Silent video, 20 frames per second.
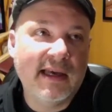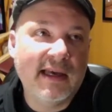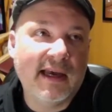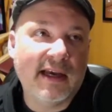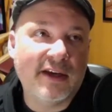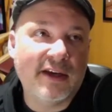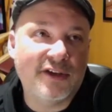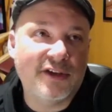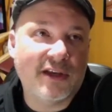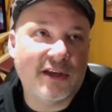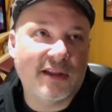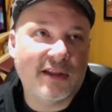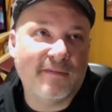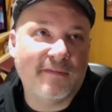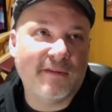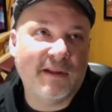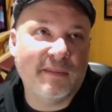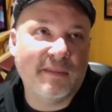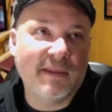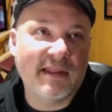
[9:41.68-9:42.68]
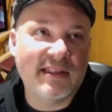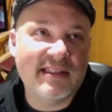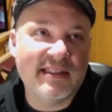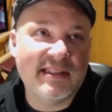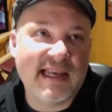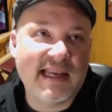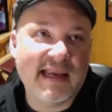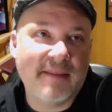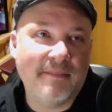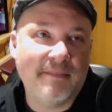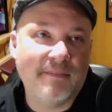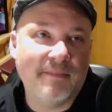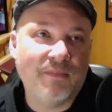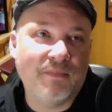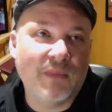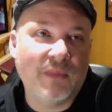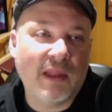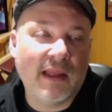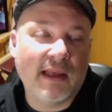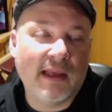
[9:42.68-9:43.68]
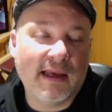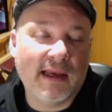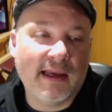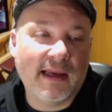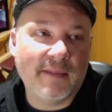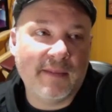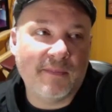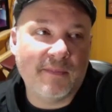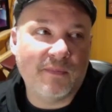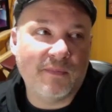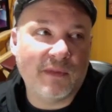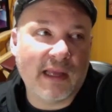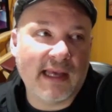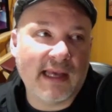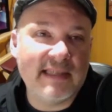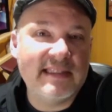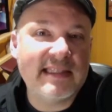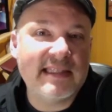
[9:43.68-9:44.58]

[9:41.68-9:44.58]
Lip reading: shot the film at the same ice